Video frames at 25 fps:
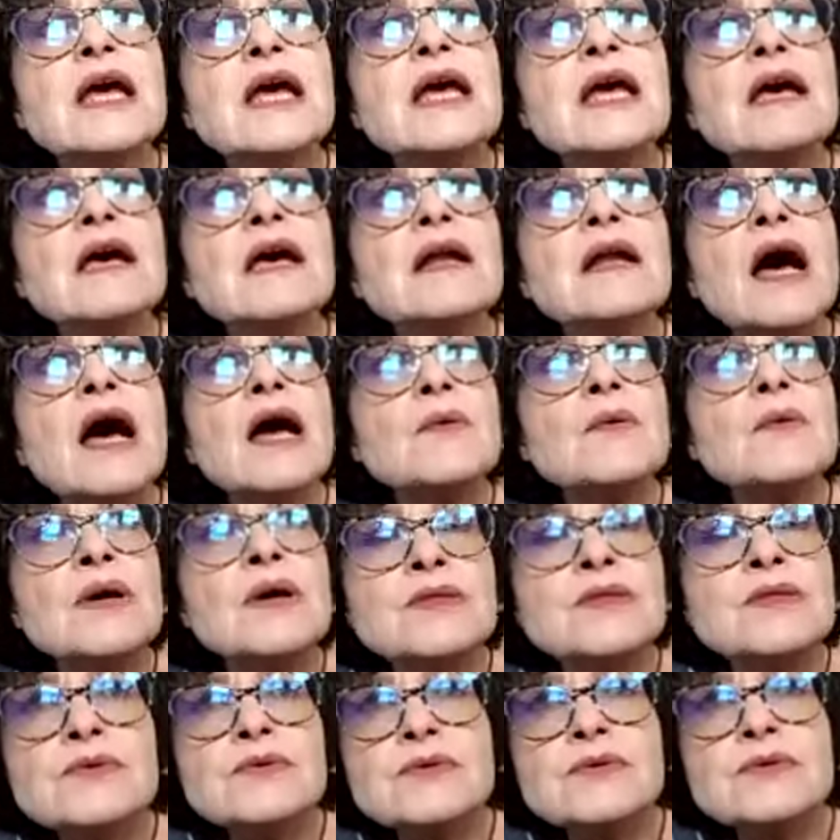and I
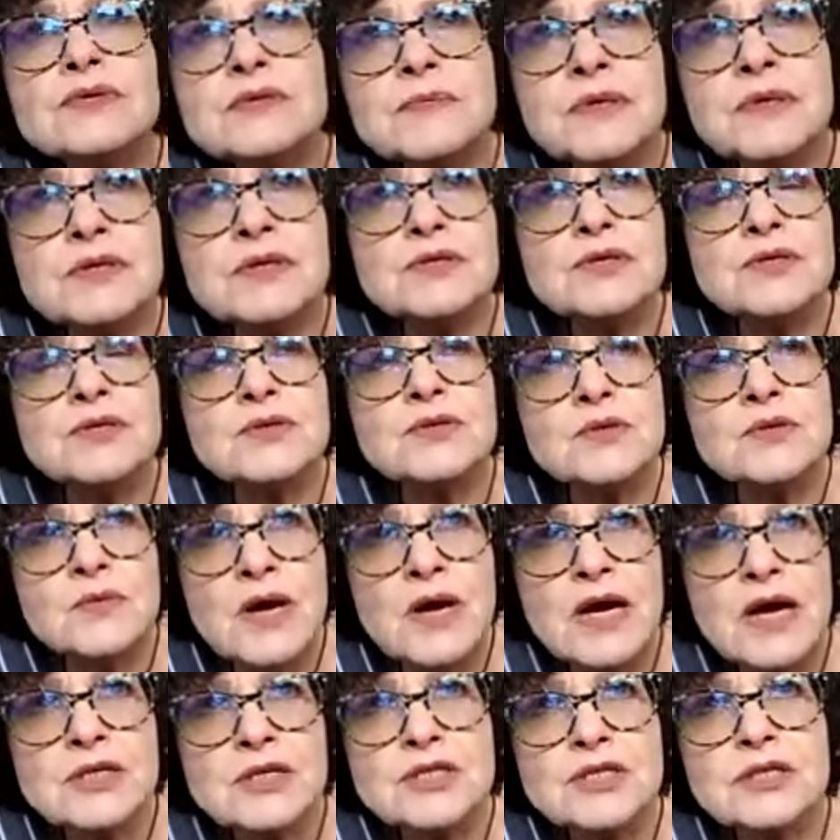went through spiritual
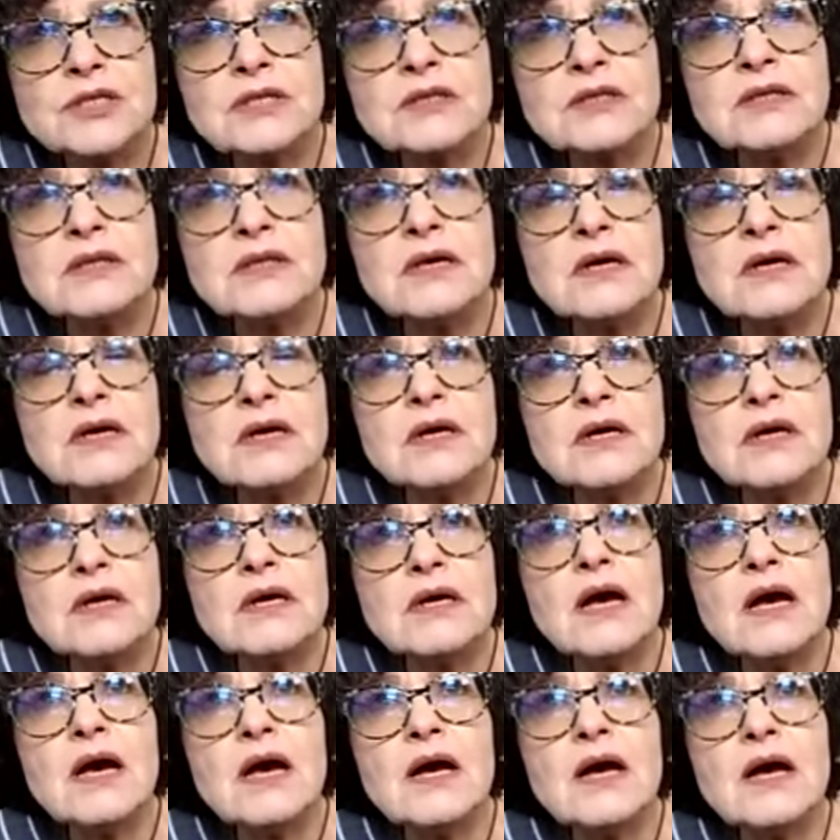direction
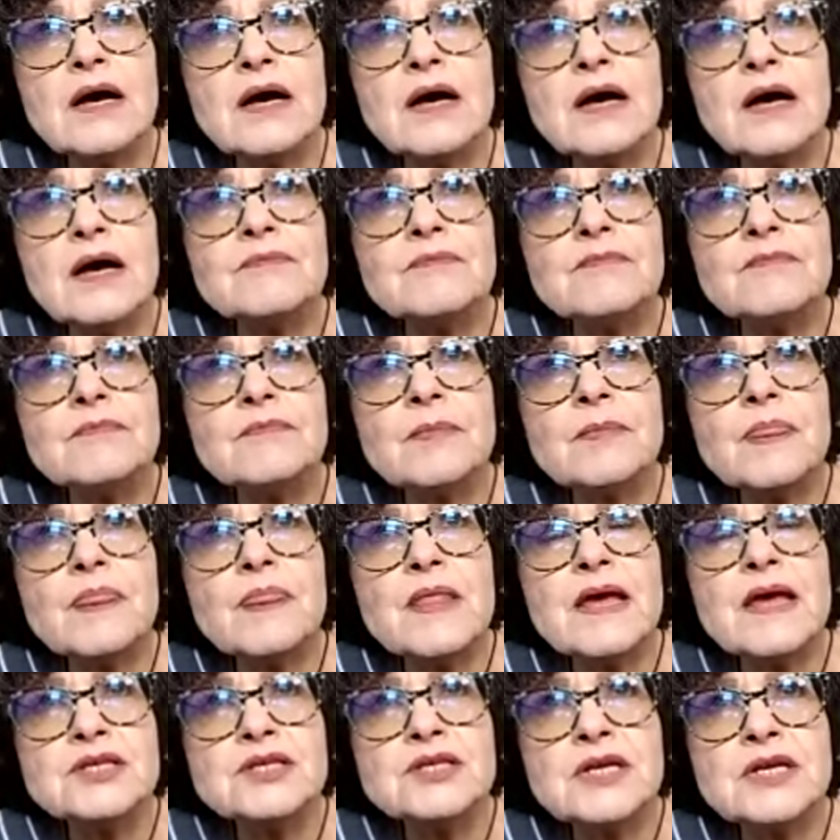uh,
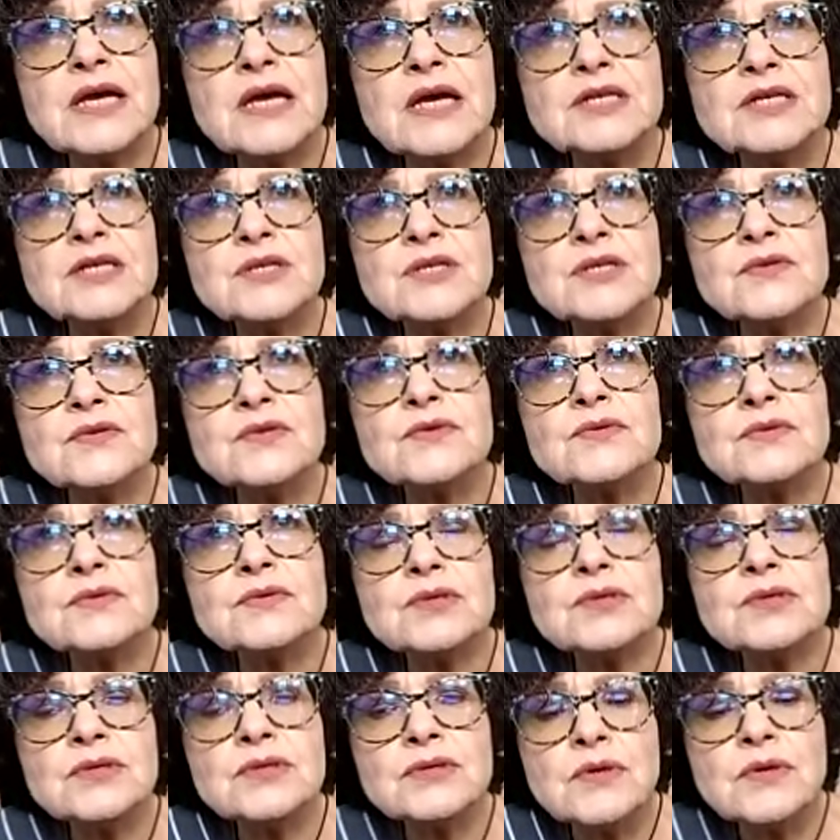education
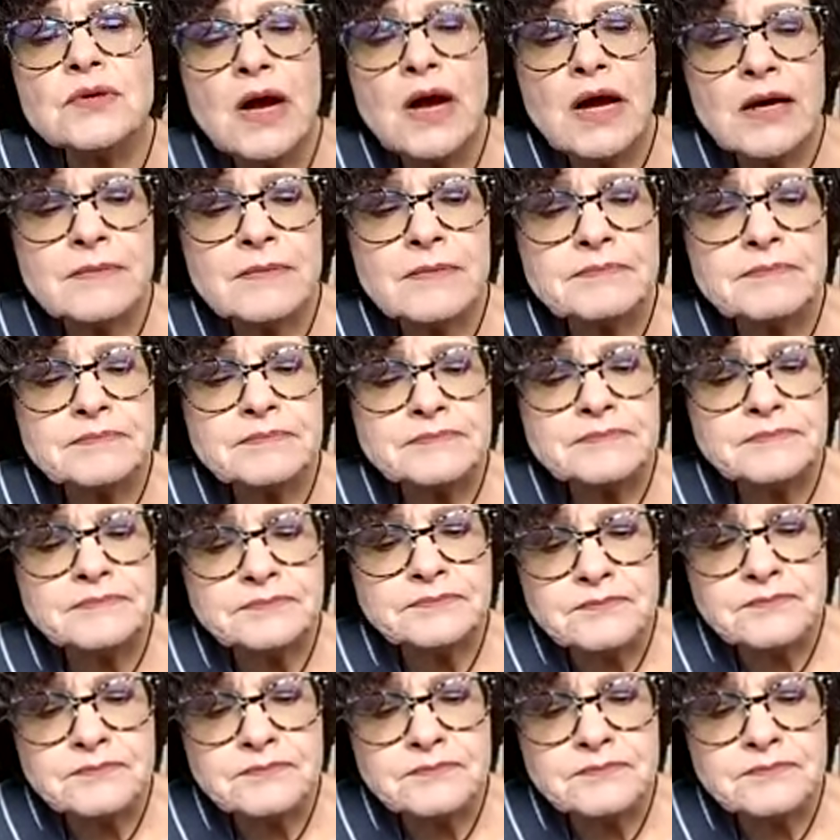through um,